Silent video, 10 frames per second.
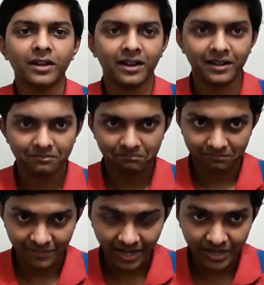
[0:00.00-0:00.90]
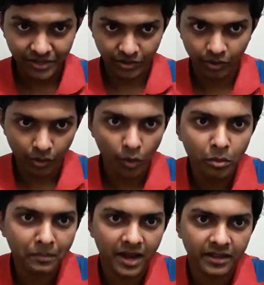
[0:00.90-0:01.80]
the really into your
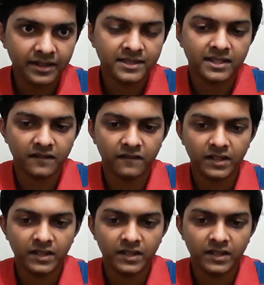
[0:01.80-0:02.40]
own manner itself